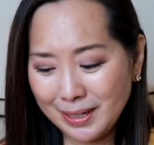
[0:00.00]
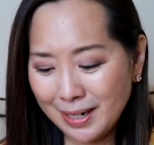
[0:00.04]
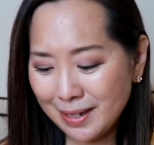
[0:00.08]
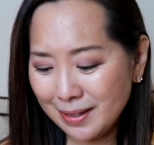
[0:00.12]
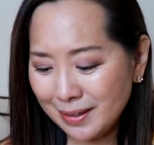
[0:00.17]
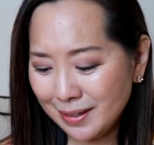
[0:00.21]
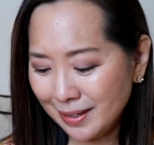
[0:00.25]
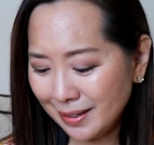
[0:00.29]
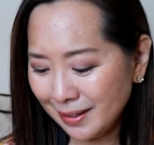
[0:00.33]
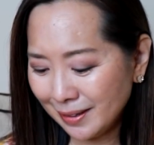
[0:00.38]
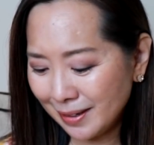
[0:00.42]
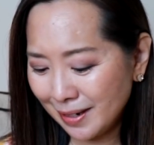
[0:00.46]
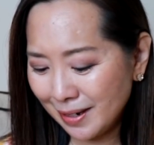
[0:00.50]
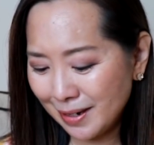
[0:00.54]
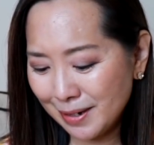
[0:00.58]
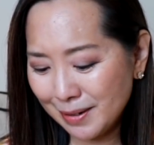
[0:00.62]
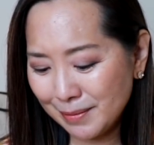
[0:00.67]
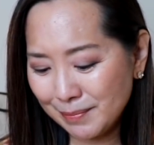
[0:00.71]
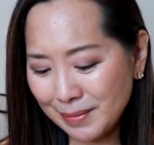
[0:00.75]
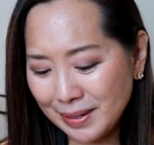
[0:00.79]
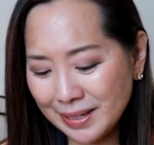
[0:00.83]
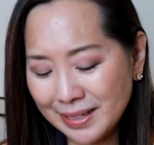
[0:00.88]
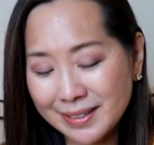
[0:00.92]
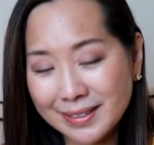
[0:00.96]
I think
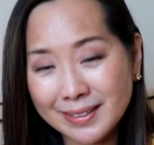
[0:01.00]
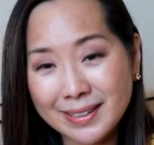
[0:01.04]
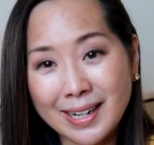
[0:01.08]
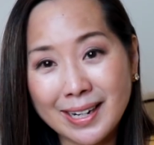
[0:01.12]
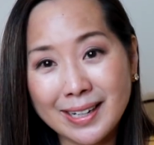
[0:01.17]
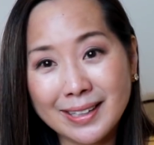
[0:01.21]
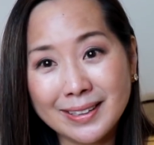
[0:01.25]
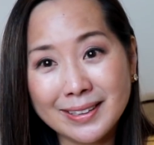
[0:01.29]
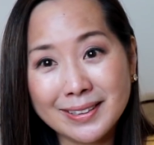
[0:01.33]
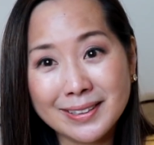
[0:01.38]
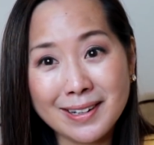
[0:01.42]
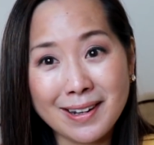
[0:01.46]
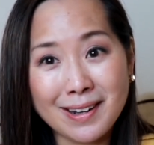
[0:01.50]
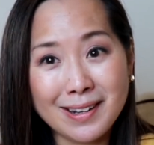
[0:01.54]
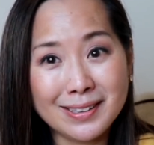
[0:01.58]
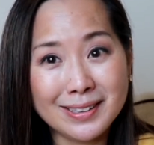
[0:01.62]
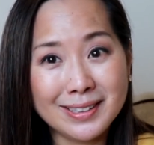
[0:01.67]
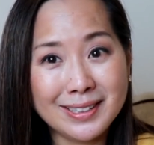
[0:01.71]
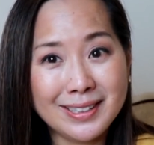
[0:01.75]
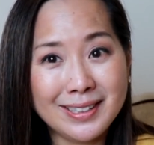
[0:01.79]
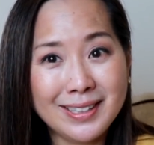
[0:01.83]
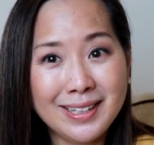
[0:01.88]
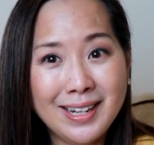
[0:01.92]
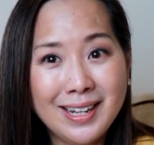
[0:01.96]
my stylist
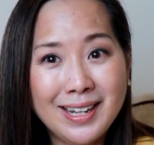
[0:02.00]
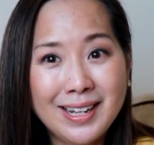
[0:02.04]
Holly